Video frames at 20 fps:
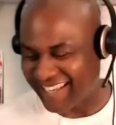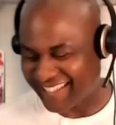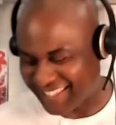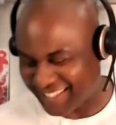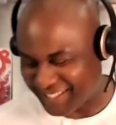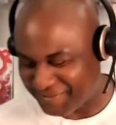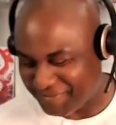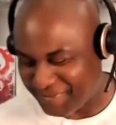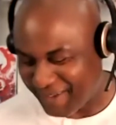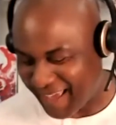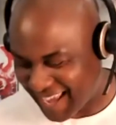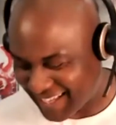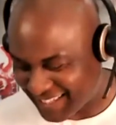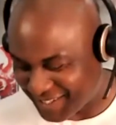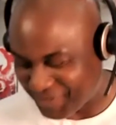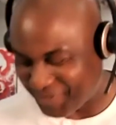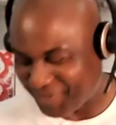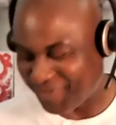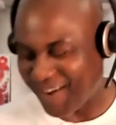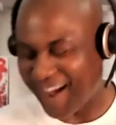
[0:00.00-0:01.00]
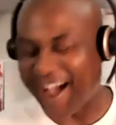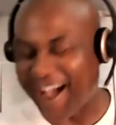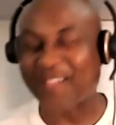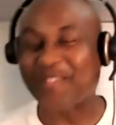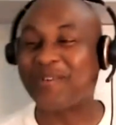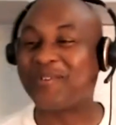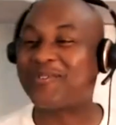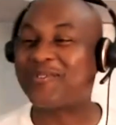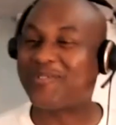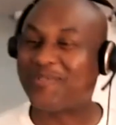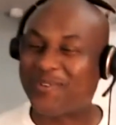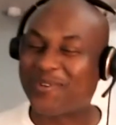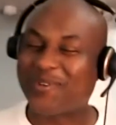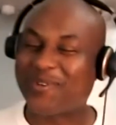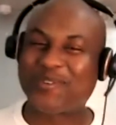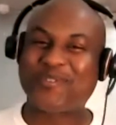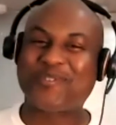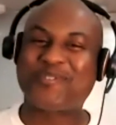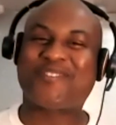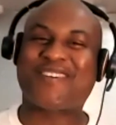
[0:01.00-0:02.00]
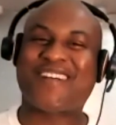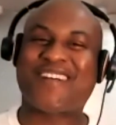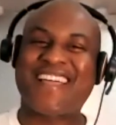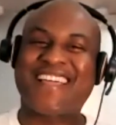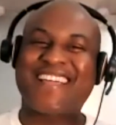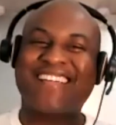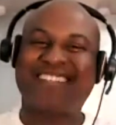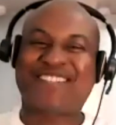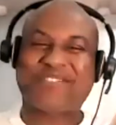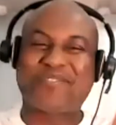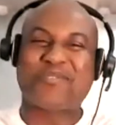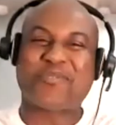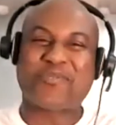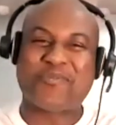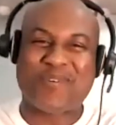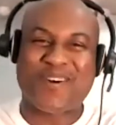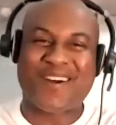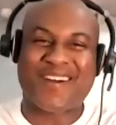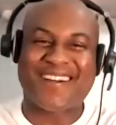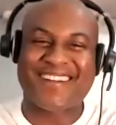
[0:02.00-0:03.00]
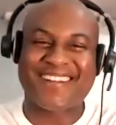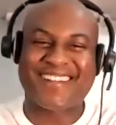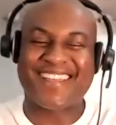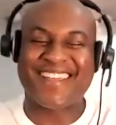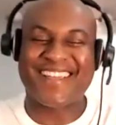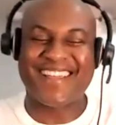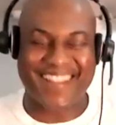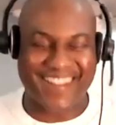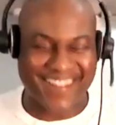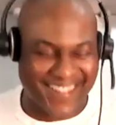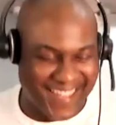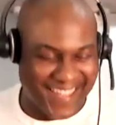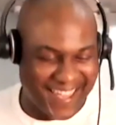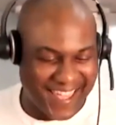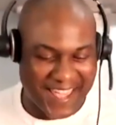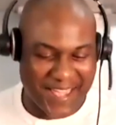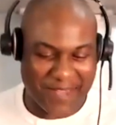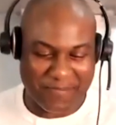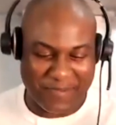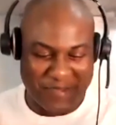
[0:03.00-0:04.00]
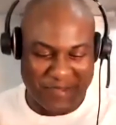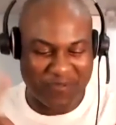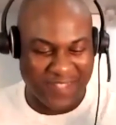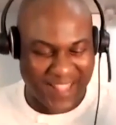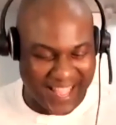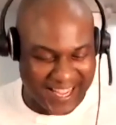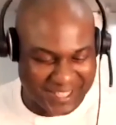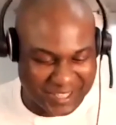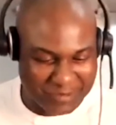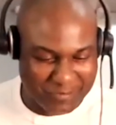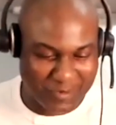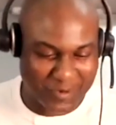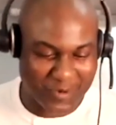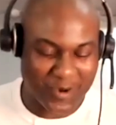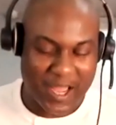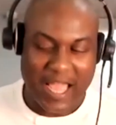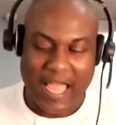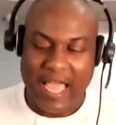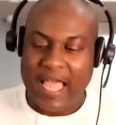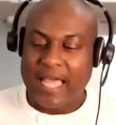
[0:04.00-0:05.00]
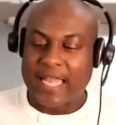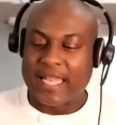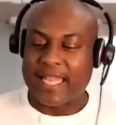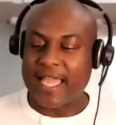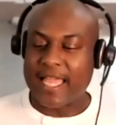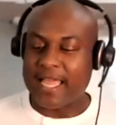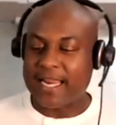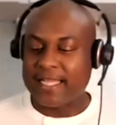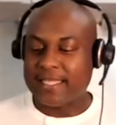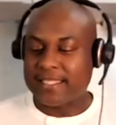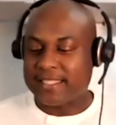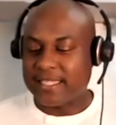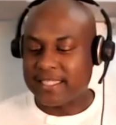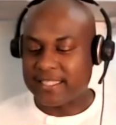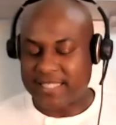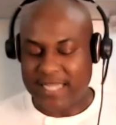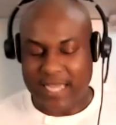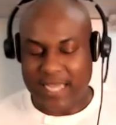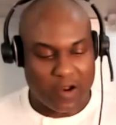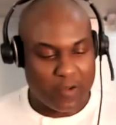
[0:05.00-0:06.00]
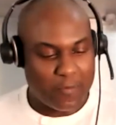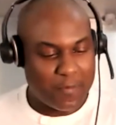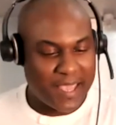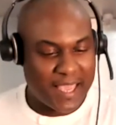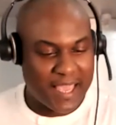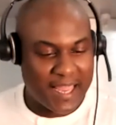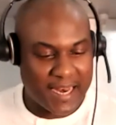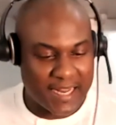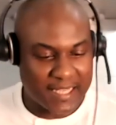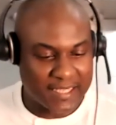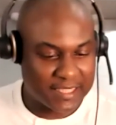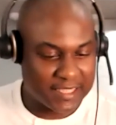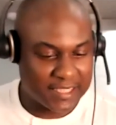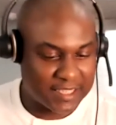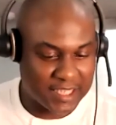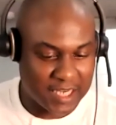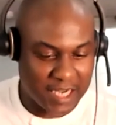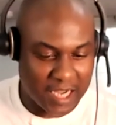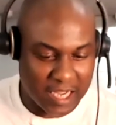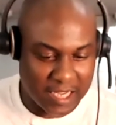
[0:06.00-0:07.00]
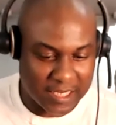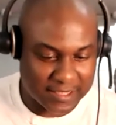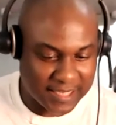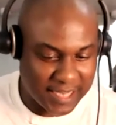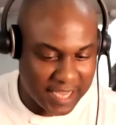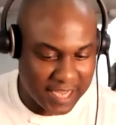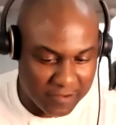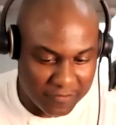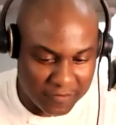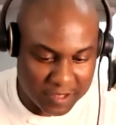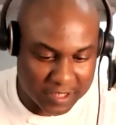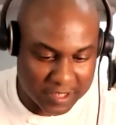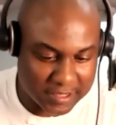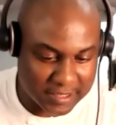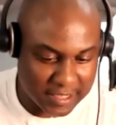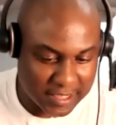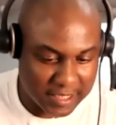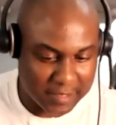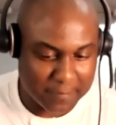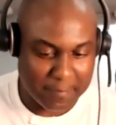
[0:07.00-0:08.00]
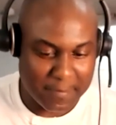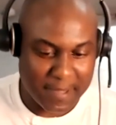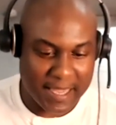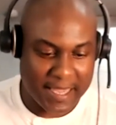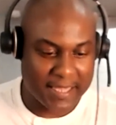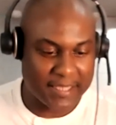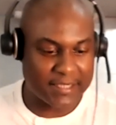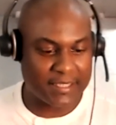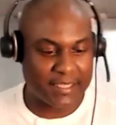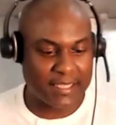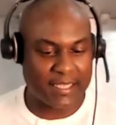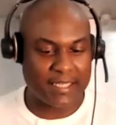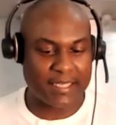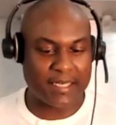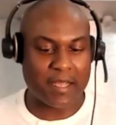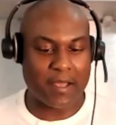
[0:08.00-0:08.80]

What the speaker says: us back to follow through, right? Do the work, okay, and be flexible. Ladies and gentlemen, this is John Davis, the amazing